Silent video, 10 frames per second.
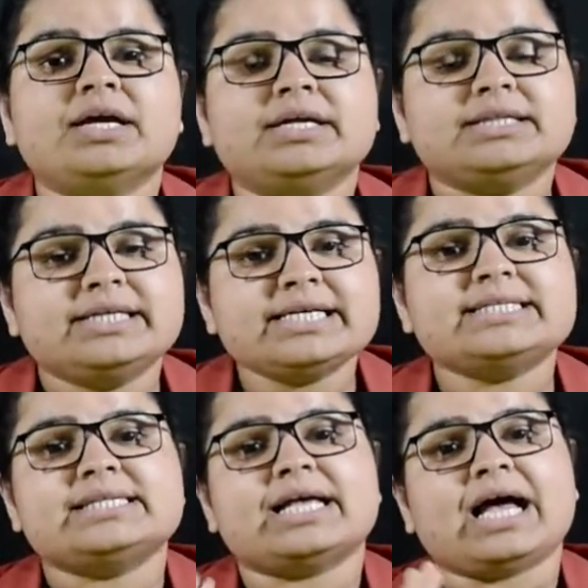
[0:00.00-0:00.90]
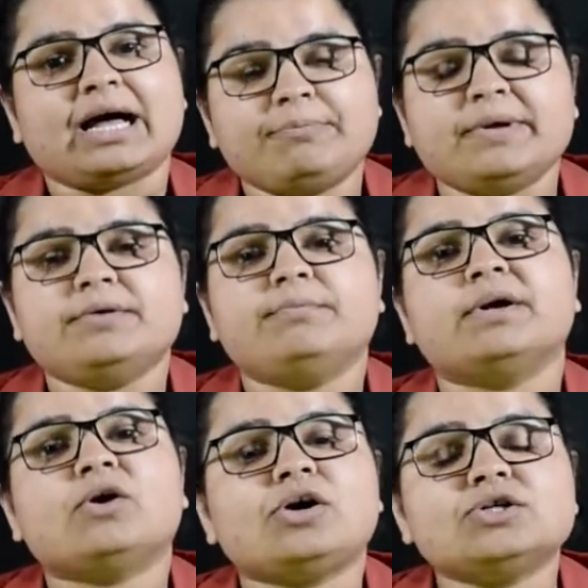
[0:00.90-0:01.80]
These happen
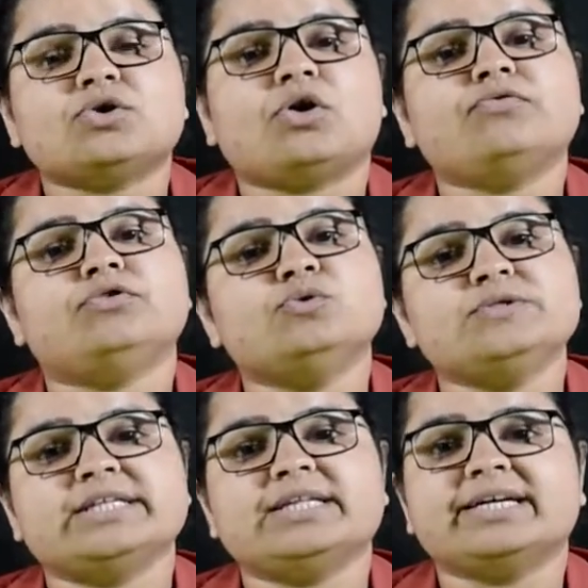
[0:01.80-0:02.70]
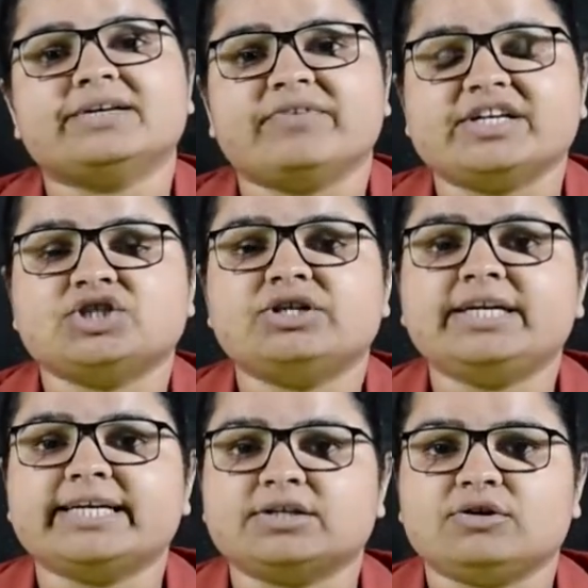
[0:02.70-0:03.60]
because of using the conventional
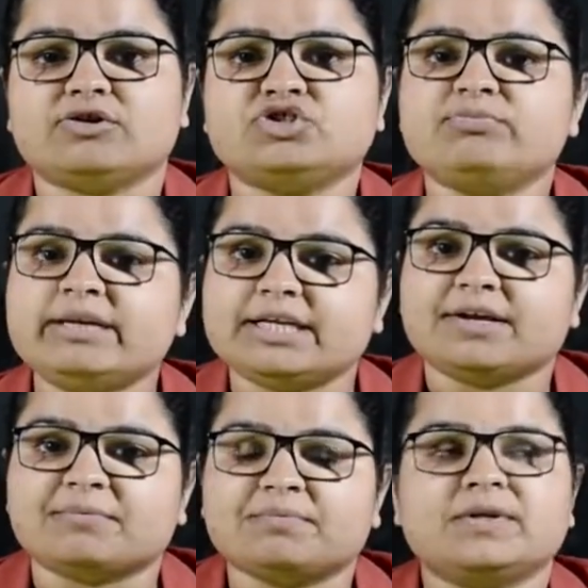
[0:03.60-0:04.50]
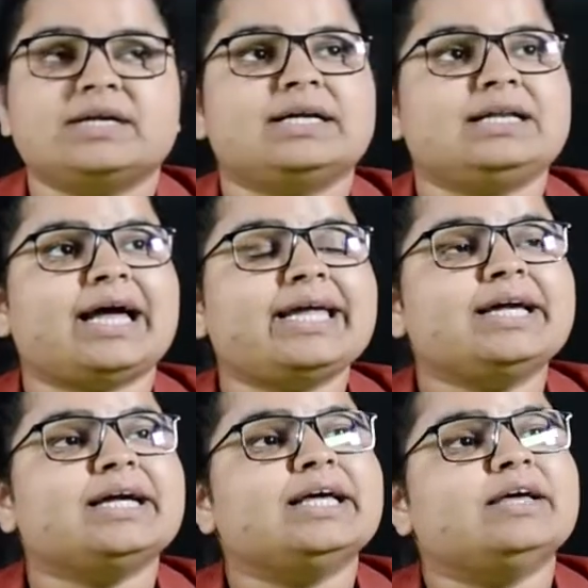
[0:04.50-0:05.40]
technology medium. Like
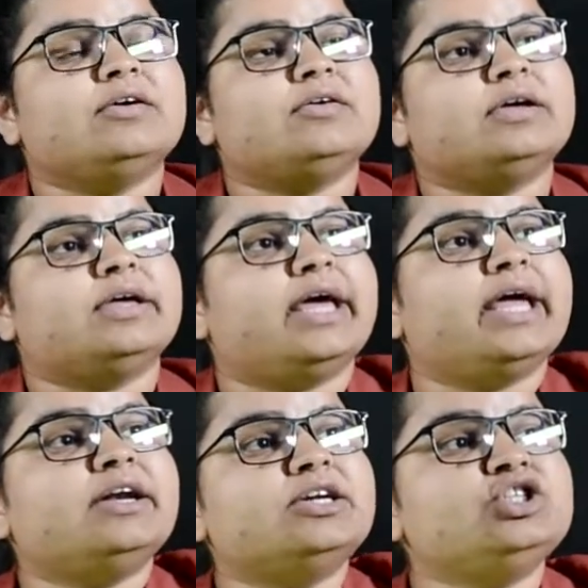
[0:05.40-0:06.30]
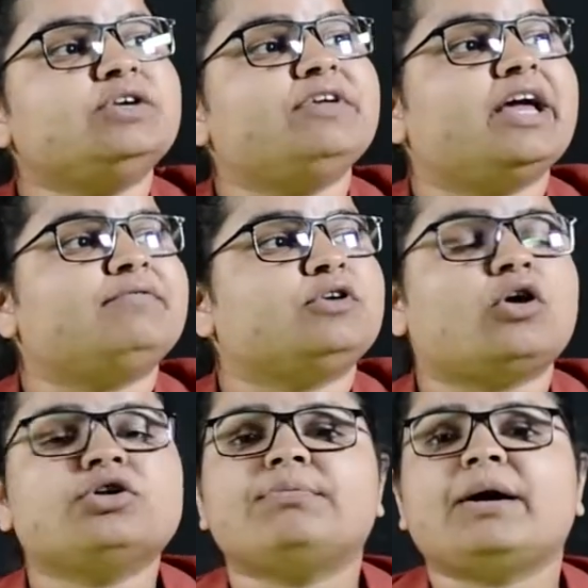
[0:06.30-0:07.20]
energy, we have
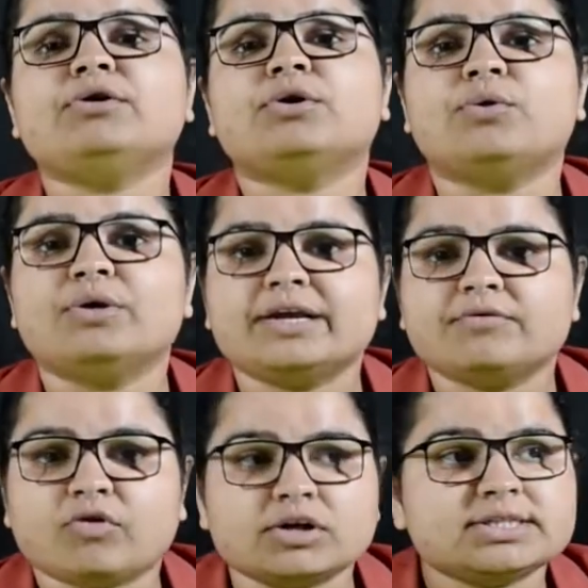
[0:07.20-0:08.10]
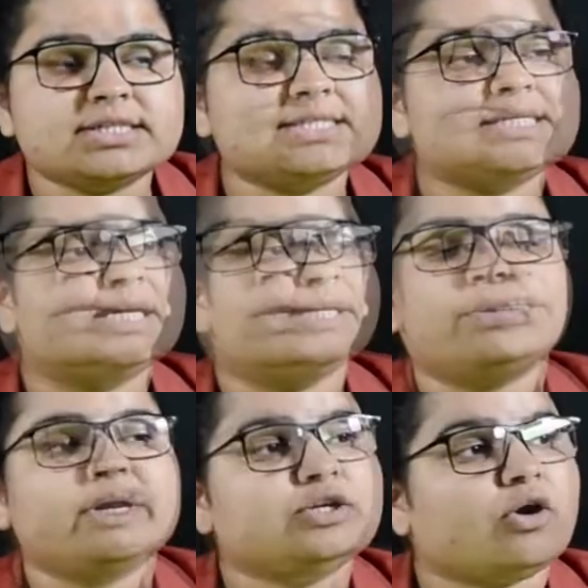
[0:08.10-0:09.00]
talked about coal and fossils.
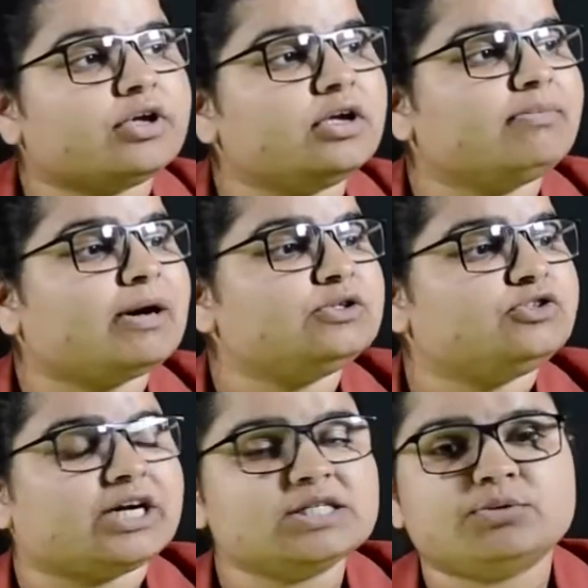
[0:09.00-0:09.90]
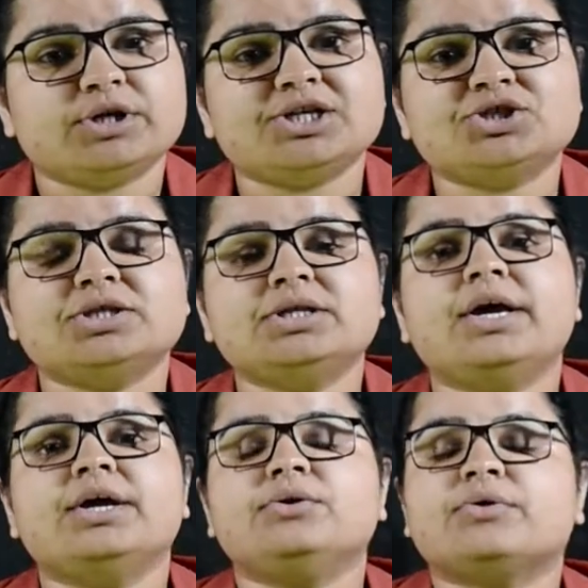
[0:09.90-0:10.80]
When talking about transportation,
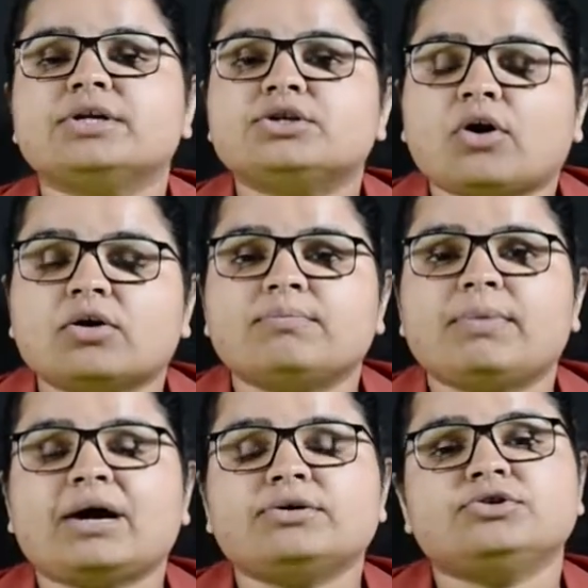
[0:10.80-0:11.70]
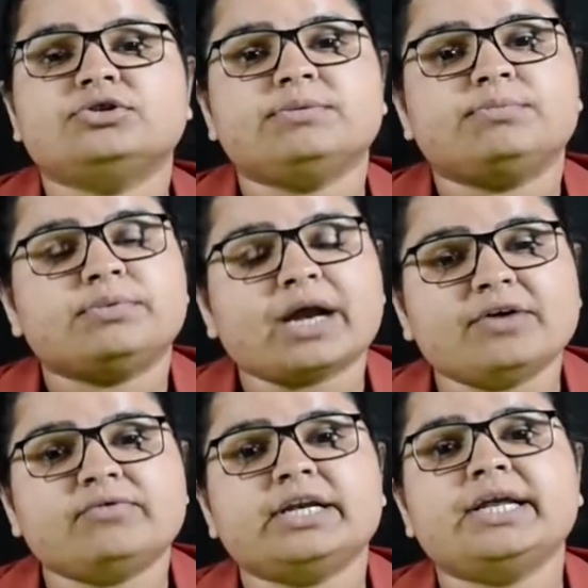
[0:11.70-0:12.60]
you can talk about the
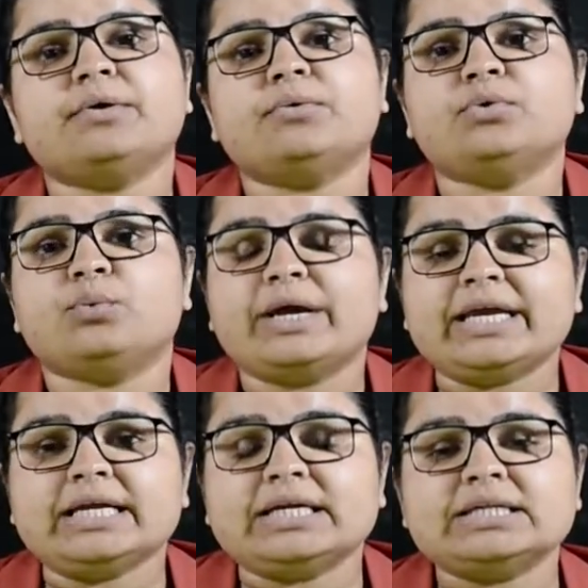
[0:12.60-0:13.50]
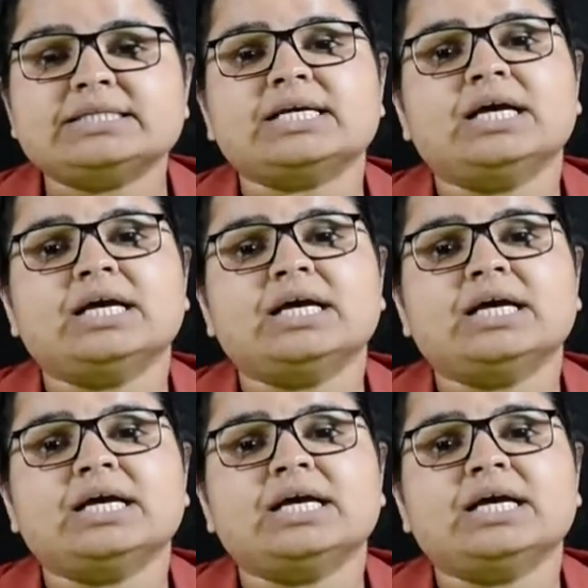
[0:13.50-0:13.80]
privately owned vehicles